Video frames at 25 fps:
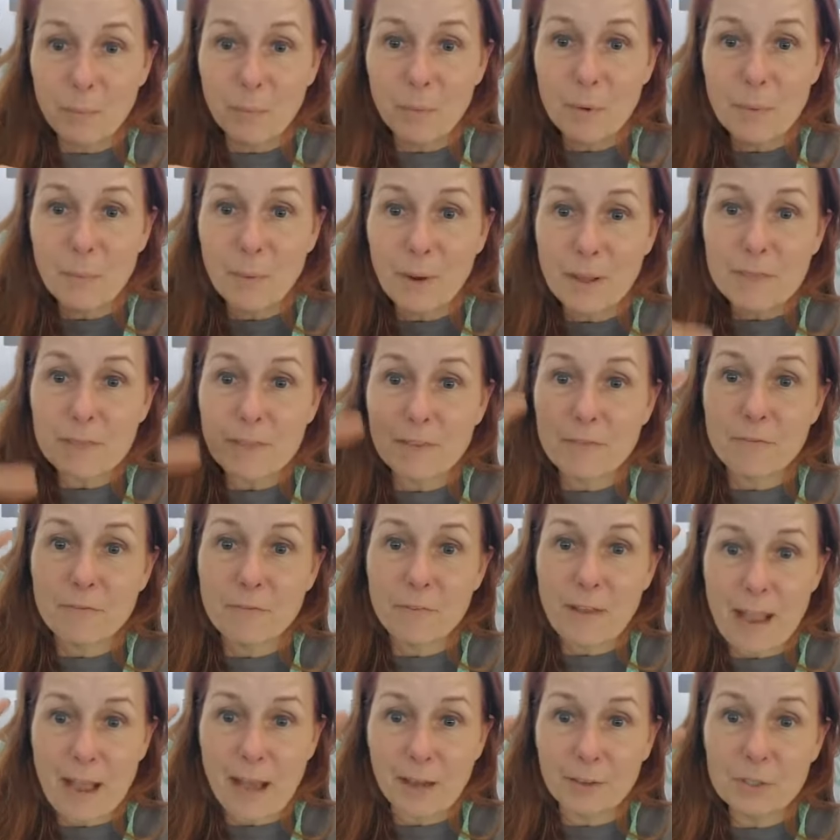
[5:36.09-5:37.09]
want the
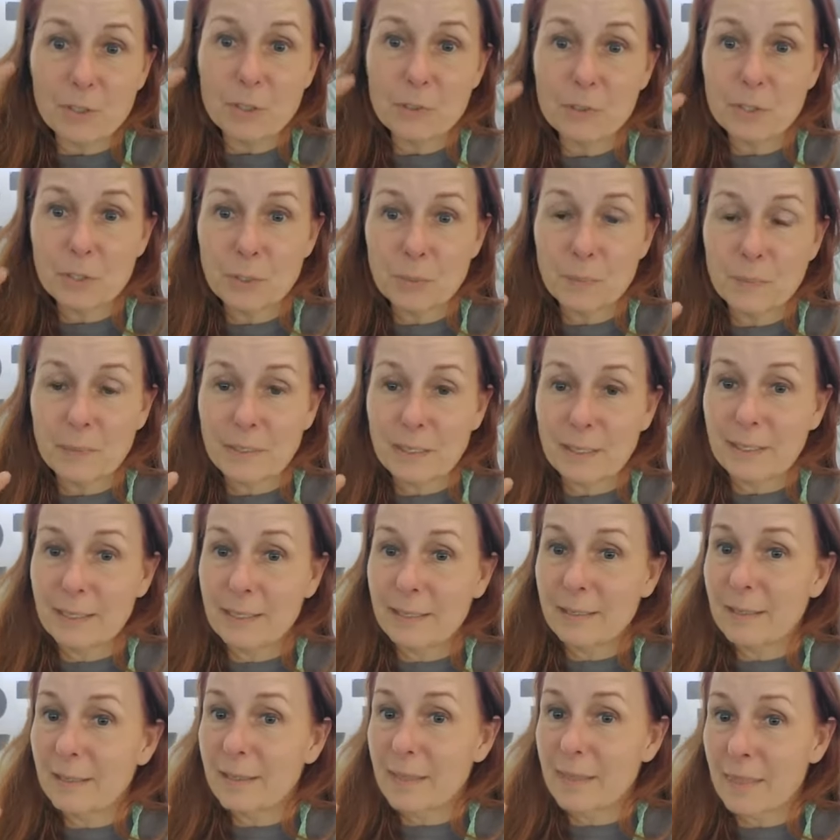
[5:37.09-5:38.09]
value to
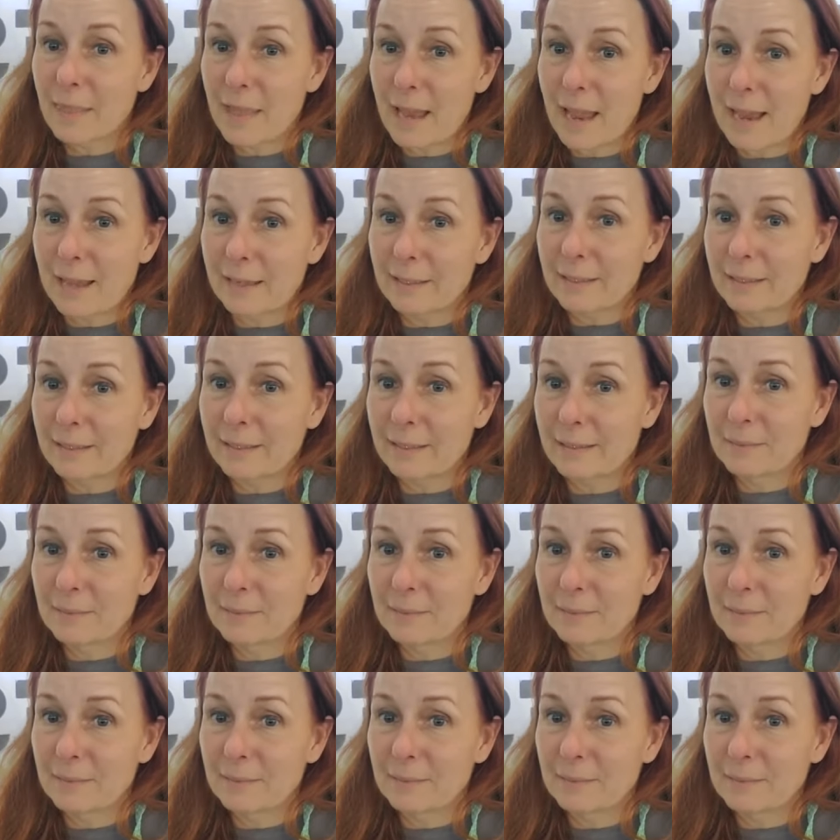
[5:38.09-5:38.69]
be that